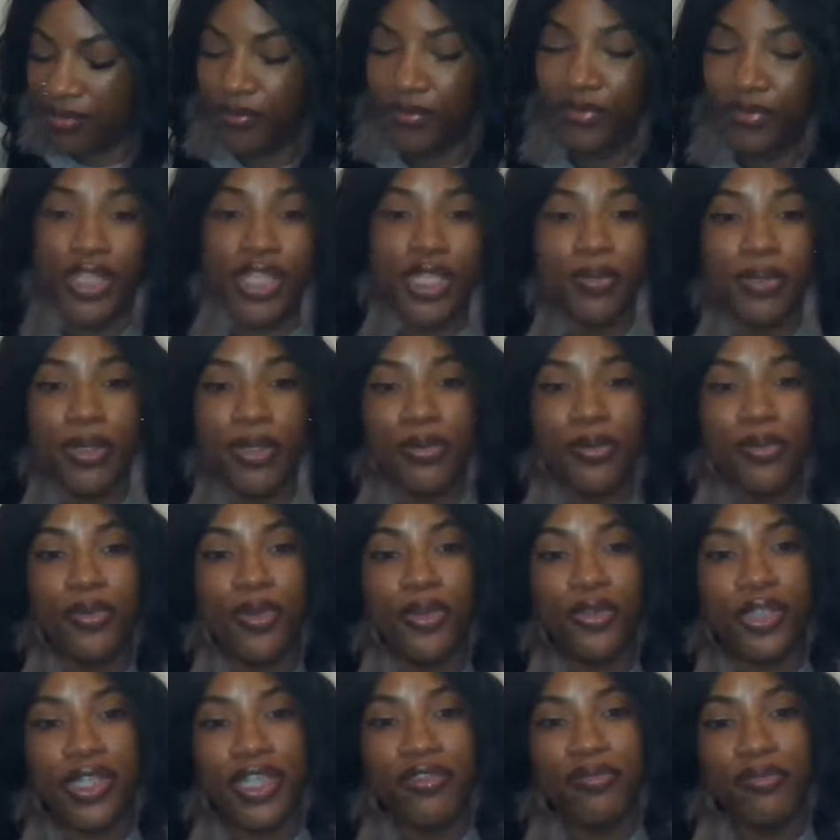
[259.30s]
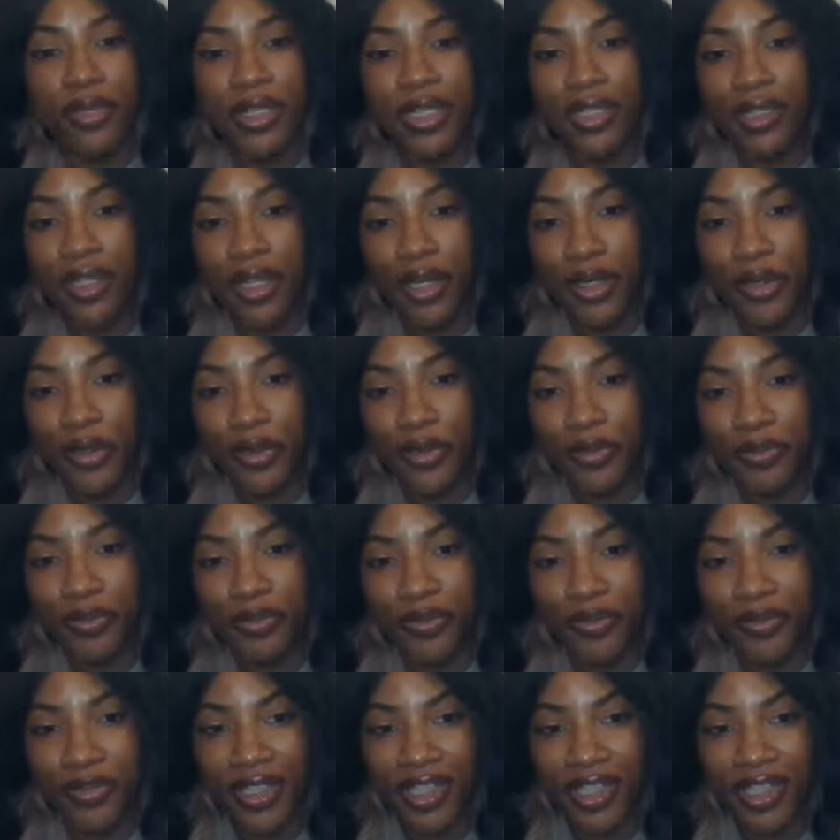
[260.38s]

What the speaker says: These people won't leave me alone.